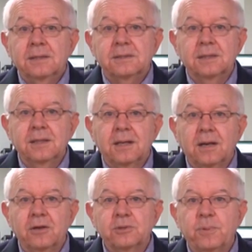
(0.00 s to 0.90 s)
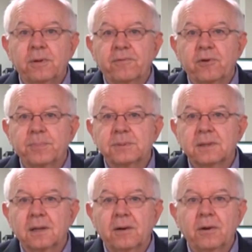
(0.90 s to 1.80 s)
Sydney closed
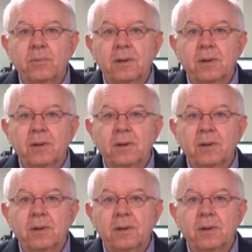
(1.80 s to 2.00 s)
0.4% lower,